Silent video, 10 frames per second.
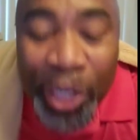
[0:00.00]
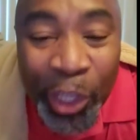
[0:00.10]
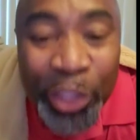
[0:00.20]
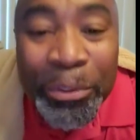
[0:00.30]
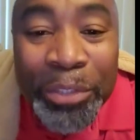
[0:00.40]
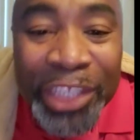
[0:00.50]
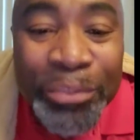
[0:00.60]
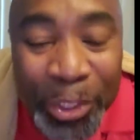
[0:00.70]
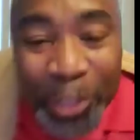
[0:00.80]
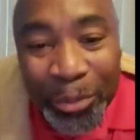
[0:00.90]

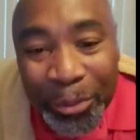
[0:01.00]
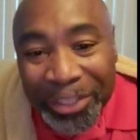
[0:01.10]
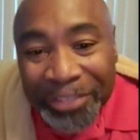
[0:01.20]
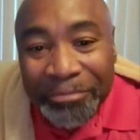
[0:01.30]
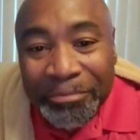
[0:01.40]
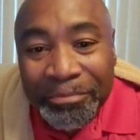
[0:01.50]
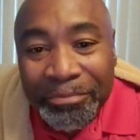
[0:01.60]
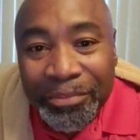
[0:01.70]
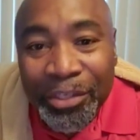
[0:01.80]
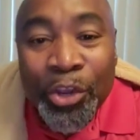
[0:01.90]
Friction is
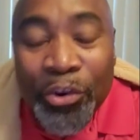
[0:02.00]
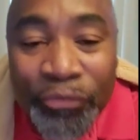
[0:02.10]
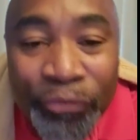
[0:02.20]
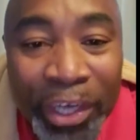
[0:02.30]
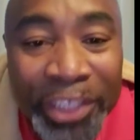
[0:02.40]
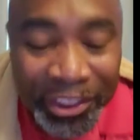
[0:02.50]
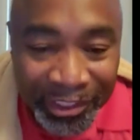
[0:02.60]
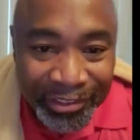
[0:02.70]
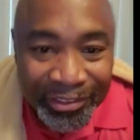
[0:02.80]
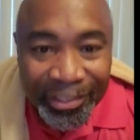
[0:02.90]
what makes things
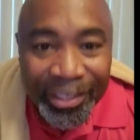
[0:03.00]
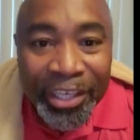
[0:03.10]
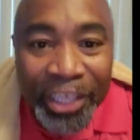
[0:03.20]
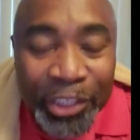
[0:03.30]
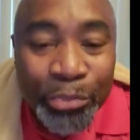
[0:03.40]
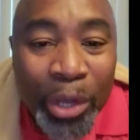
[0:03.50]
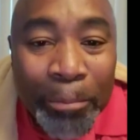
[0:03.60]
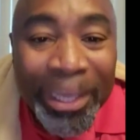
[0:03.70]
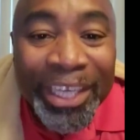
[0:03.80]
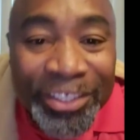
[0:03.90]
grow.
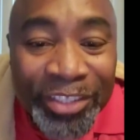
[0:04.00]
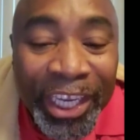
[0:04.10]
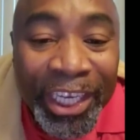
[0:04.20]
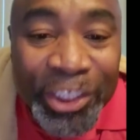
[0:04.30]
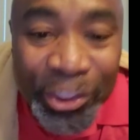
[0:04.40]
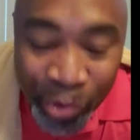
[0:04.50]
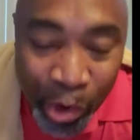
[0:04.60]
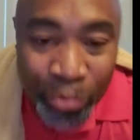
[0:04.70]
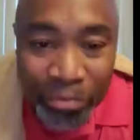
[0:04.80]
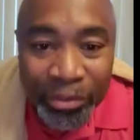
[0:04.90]
Just like when you're trying to
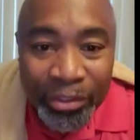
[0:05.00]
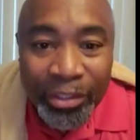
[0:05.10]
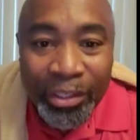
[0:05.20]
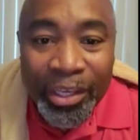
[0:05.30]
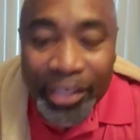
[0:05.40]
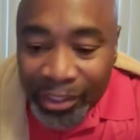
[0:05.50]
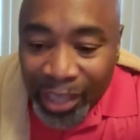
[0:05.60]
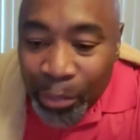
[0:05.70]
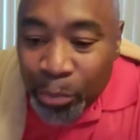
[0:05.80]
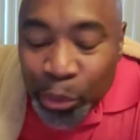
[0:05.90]
start a fire, when you get
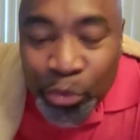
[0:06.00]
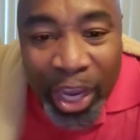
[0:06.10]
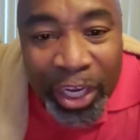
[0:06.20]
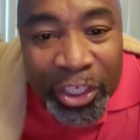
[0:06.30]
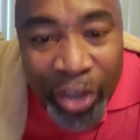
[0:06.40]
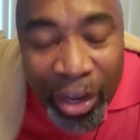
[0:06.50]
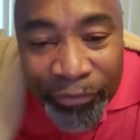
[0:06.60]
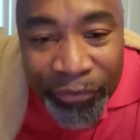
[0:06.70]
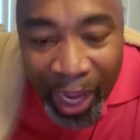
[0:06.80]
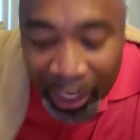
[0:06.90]
friction
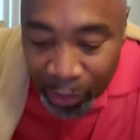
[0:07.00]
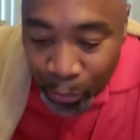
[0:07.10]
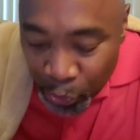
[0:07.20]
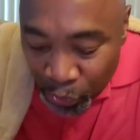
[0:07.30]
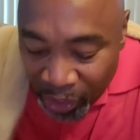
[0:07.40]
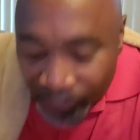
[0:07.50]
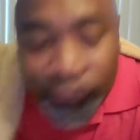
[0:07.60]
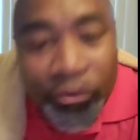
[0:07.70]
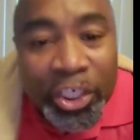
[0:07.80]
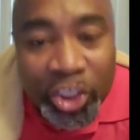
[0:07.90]
on those sticks,
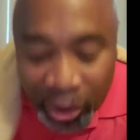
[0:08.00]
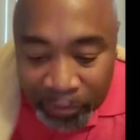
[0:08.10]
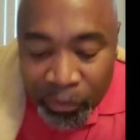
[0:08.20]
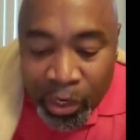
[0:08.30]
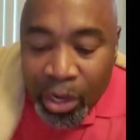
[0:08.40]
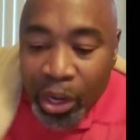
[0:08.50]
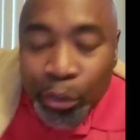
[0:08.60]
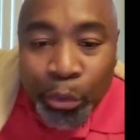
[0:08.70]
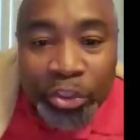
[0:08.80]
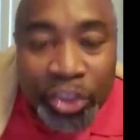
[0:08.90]
it will
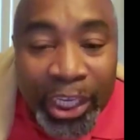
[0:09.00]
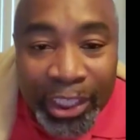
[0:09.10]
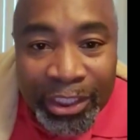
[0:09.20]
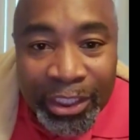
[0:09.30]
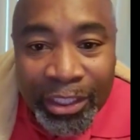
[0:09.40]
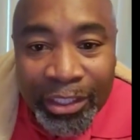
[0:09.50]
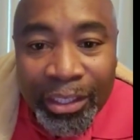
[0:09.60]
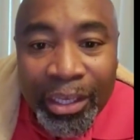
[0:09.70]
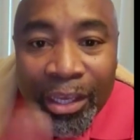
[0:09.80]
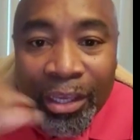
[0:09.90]
make
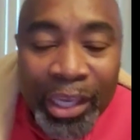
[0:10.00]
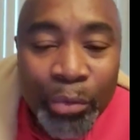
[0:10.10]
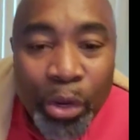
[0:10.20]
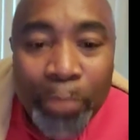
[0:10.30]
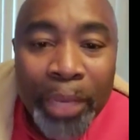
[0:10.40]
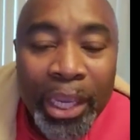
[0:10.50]
fire come.